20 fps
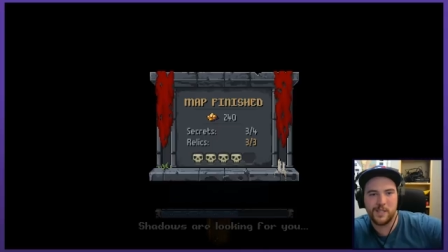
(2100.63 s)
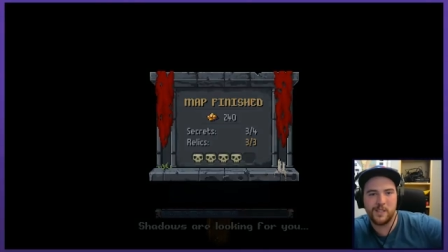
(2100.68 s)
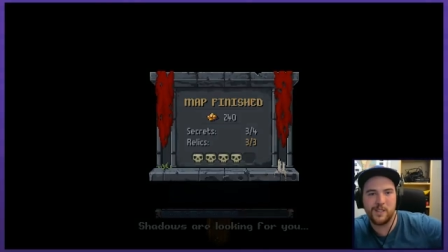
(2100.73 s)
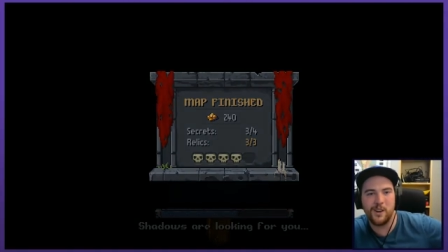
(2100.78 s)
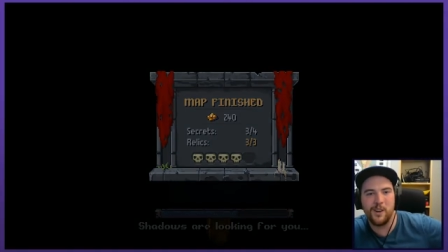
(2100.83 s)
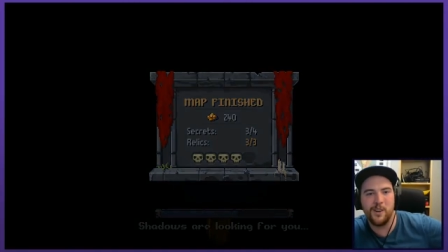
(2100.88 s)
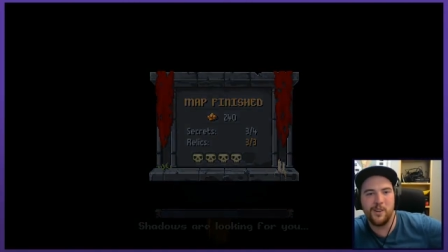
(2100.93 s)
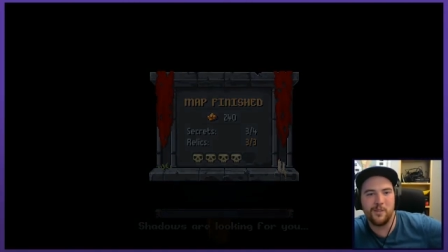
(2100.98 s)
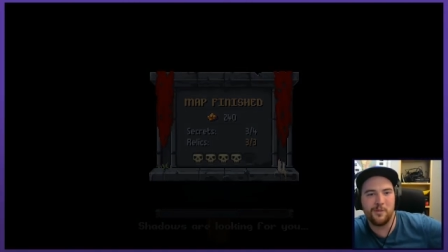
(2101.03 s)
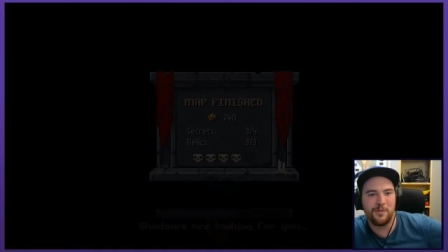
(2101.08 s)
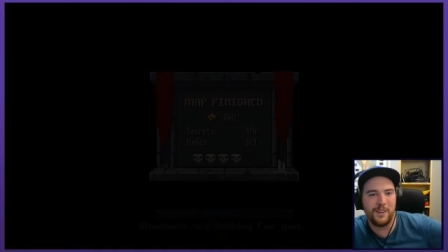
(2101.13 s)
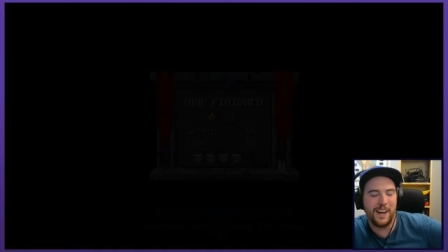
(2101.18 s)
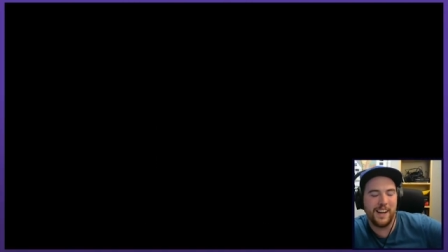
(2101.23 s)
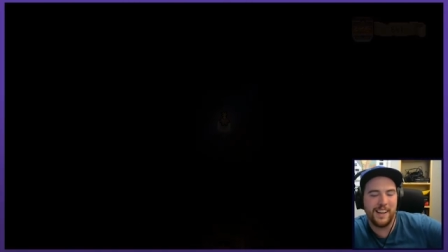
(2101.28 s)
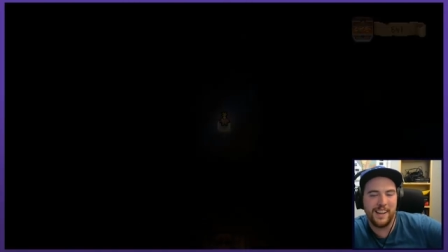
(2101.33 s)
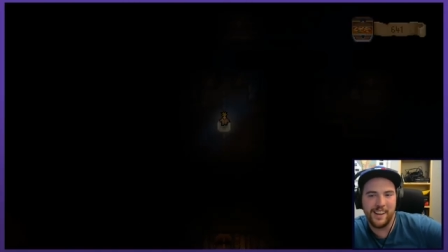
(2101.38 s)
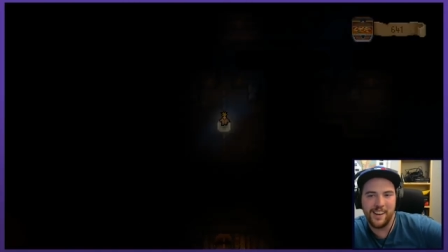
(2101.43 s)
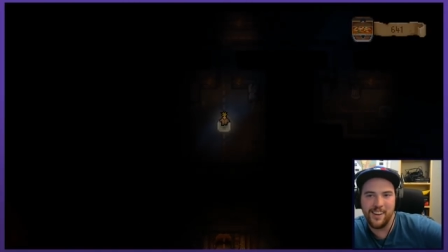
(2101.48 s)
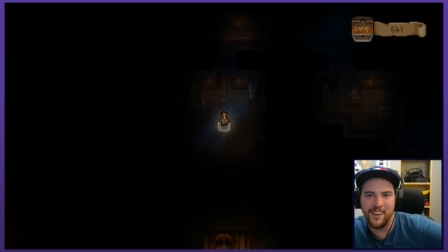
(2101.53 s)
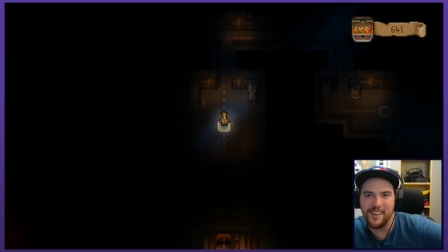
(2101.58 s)
skull
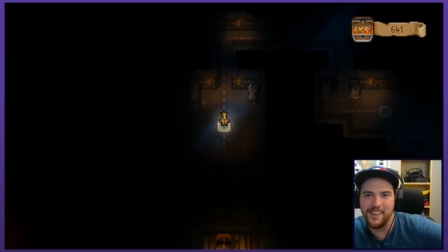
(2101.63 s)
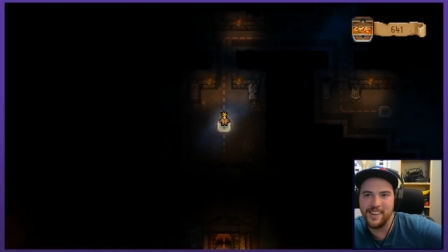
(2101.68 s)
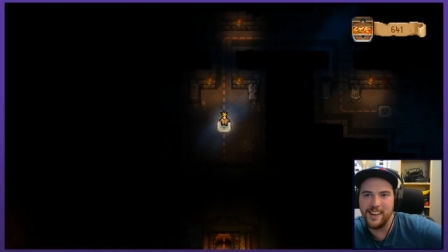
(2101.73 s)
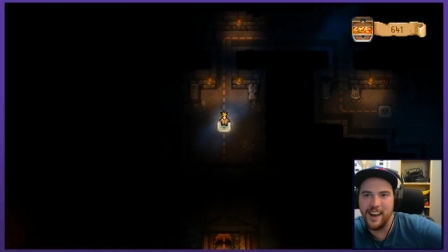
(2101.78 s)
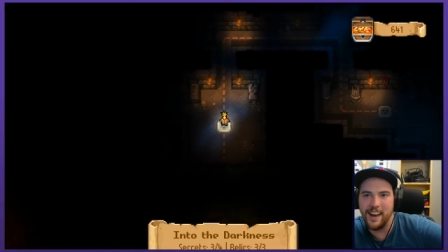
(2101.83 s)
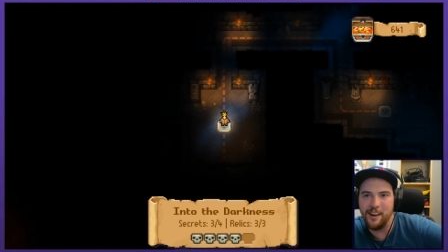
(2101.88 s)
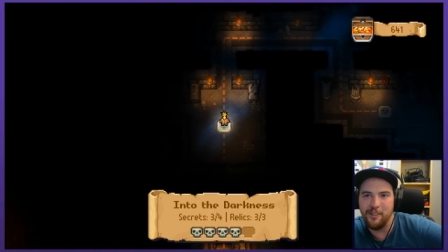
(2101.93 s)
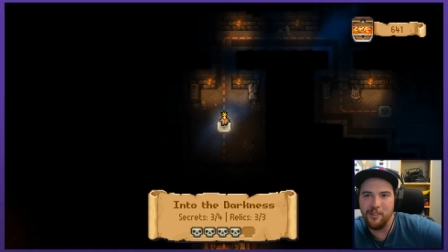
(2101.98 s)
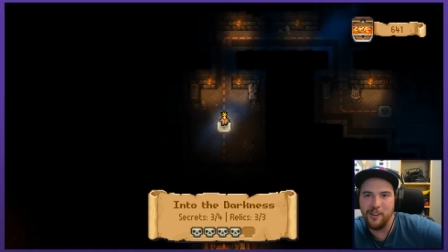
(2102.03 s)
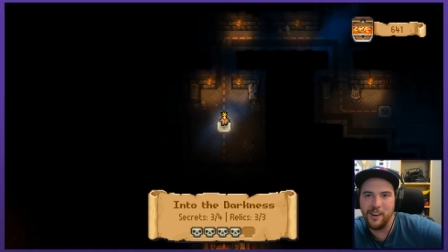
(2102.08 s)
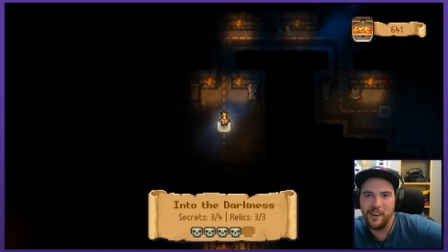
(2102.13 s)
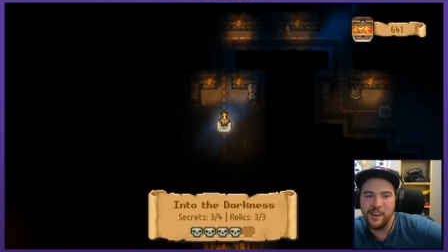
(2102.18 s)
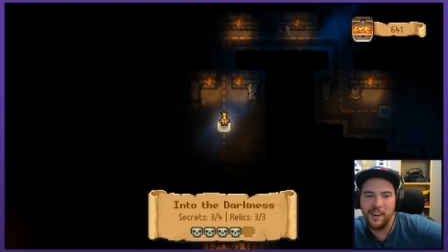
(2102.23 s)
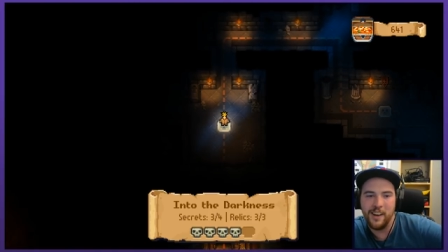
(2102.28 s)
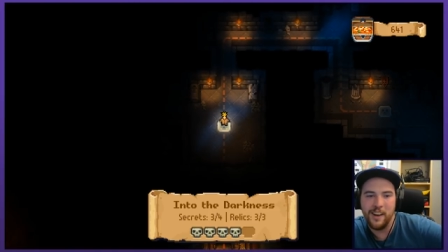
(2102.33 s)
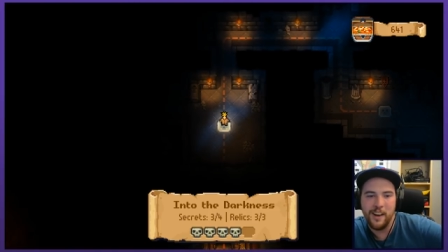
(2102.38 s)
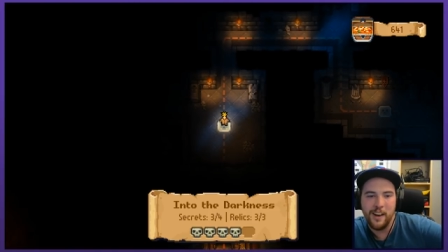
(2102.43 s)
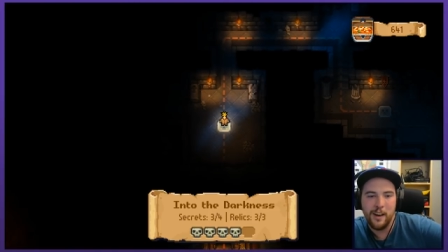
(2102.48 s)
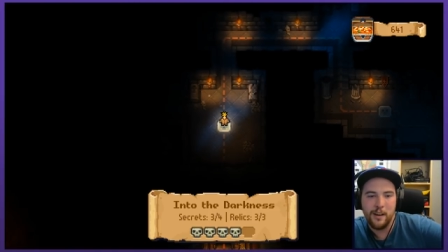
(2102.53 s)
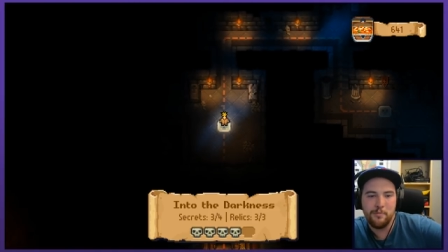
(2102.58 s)
rating on that one
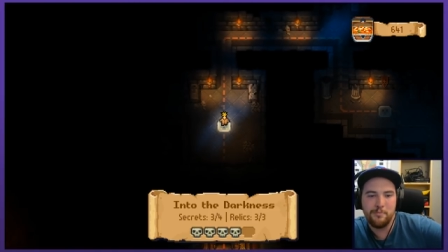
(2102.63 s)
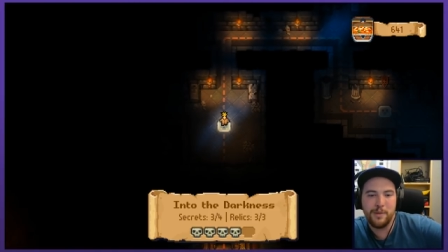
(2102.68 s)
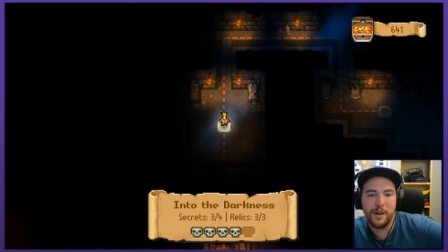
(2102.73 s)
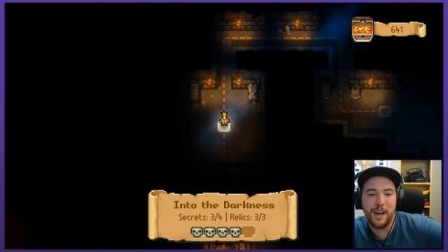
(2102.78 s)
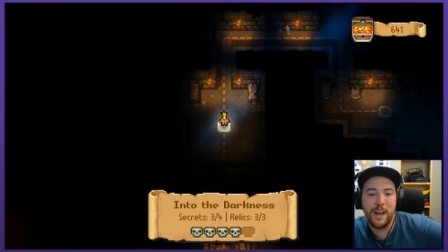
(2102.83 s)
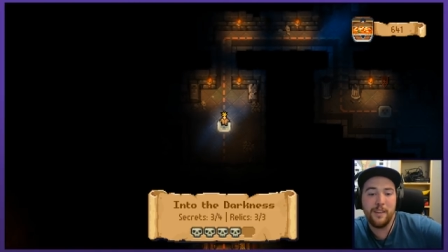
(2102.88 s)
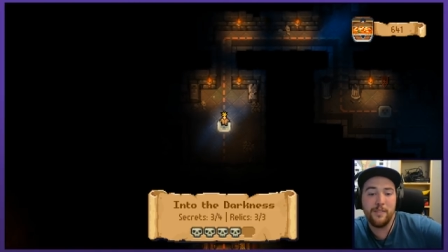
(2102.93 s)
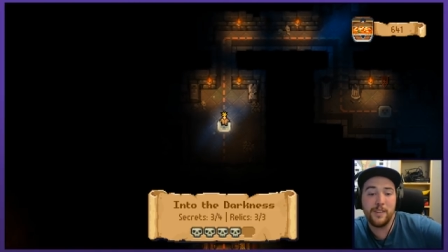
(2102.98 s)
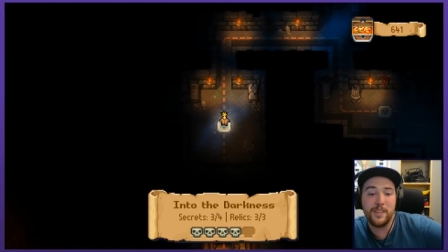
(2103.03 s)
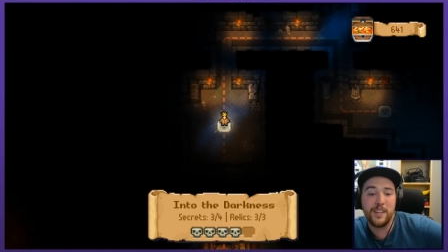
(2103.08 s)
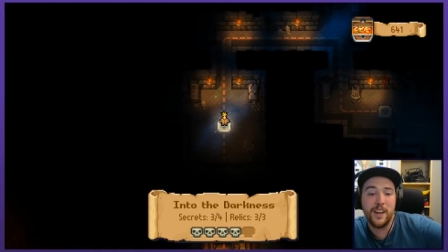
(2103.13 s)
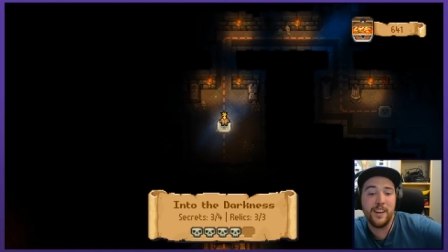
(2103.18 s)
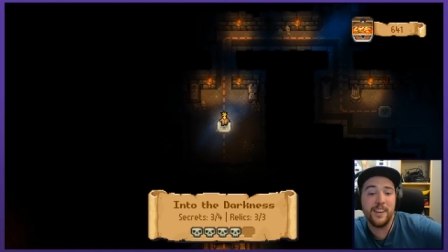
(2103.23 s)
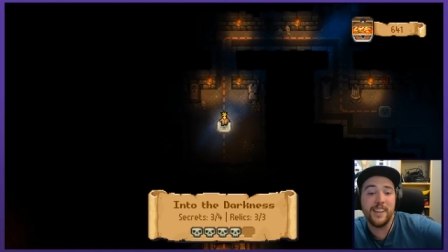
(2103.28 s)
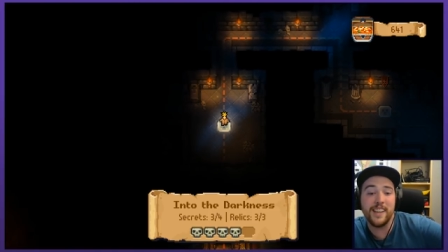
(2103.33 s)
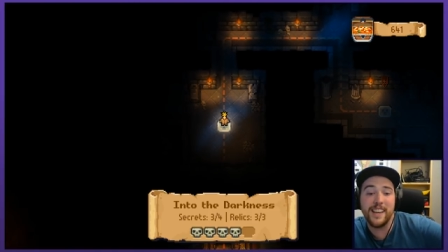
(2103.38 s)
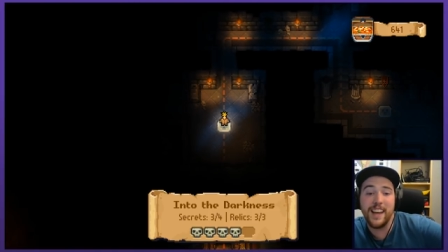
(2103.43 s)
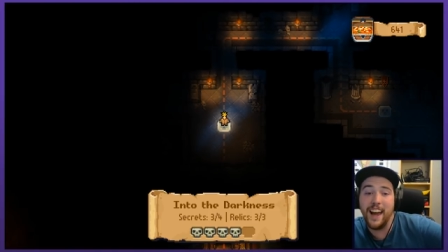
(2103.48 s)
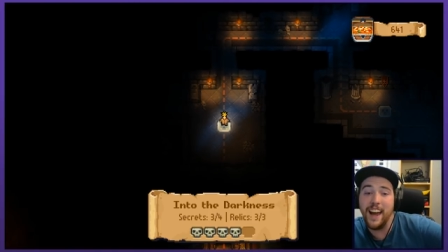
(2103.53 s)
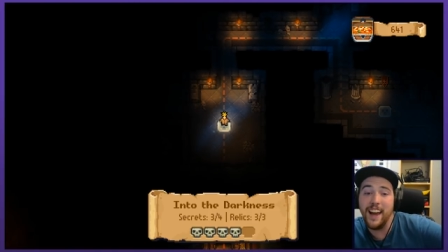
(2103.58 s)
but I have a ton
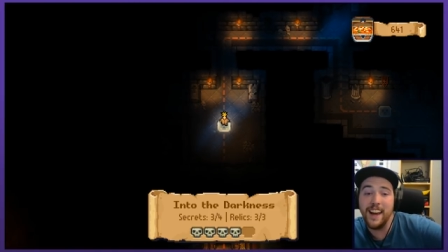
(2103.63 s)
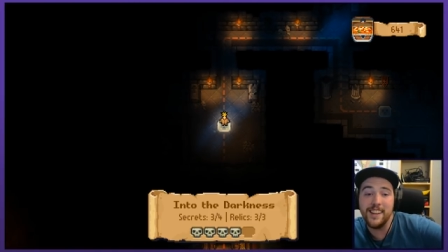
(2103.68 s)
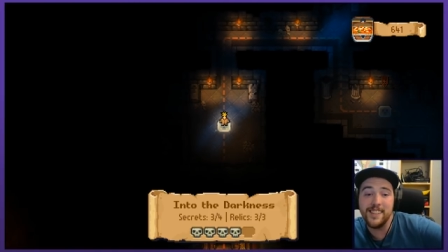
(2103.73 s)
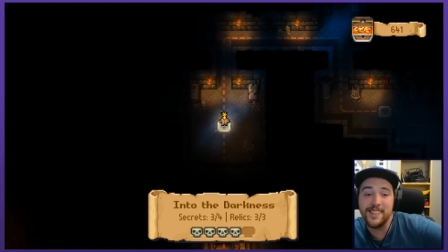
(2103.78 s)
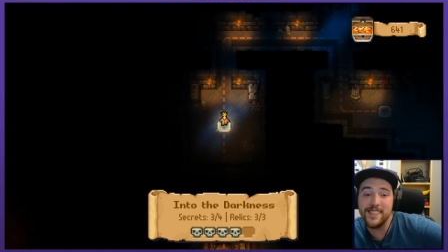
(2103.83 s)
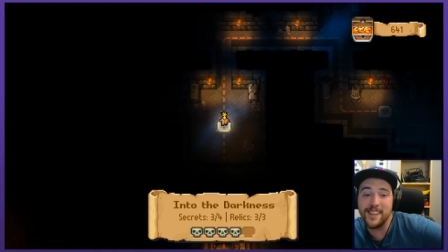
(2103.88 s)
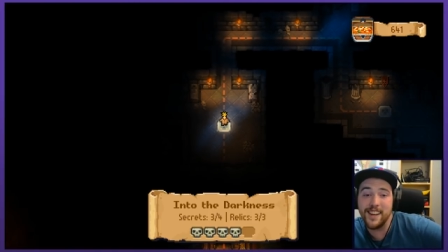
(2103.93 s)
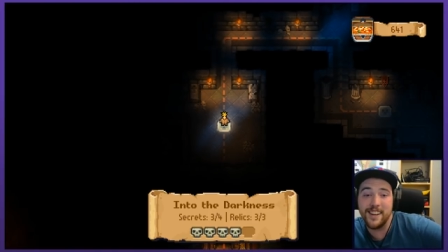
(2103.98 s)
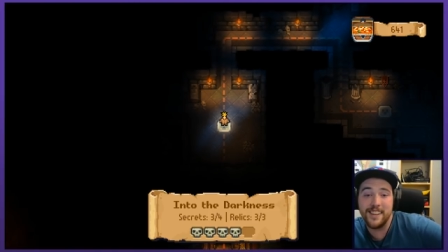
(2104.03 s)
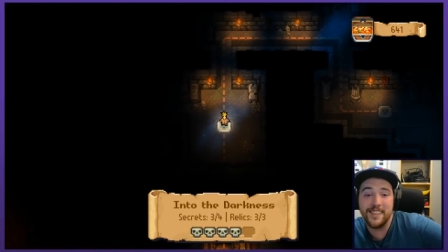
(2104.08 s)
of cash.